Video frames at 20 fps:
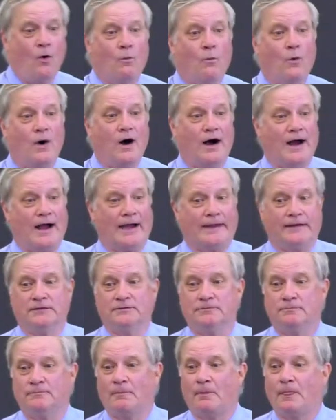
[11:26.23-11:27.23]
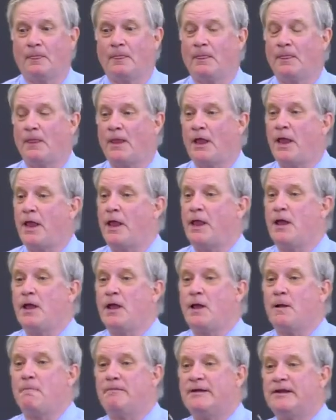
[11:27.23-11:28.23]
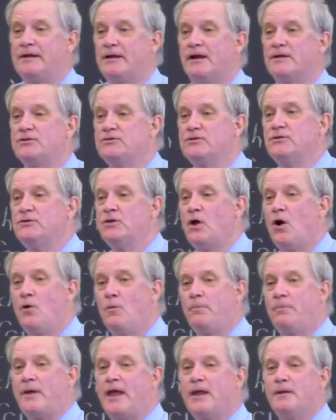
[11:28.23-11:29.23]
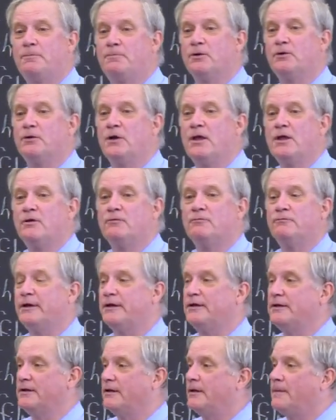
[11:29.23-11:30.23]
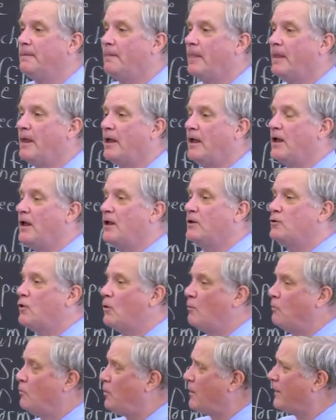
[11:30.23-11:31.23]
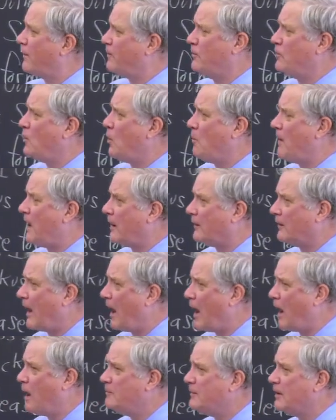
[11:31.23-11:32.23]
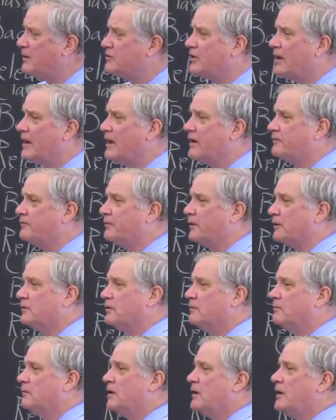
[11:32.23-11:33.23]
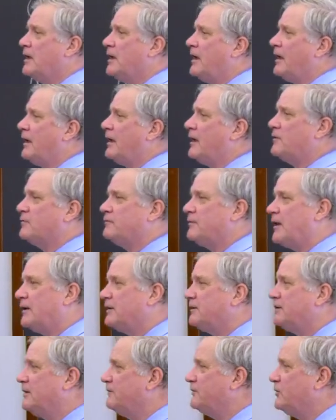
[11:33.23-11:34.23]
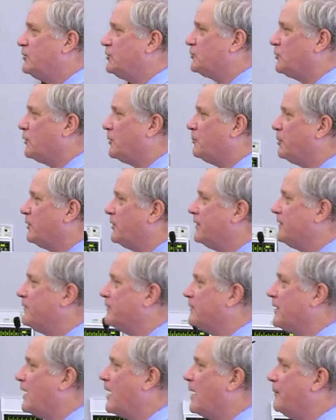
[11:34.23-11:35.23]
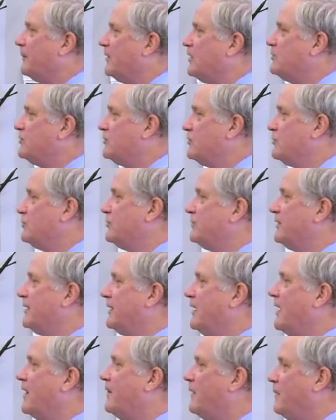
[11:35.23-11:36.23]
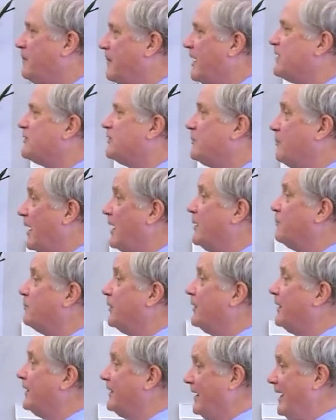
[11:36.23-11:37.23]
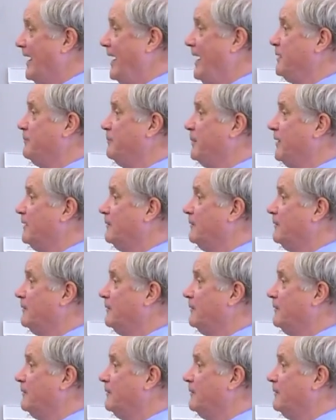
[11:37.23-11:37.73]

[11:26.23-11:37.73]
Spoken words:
Why? Because no paper written, no matter how much effort, in a relatively short period of time, is usually the best paper it can be.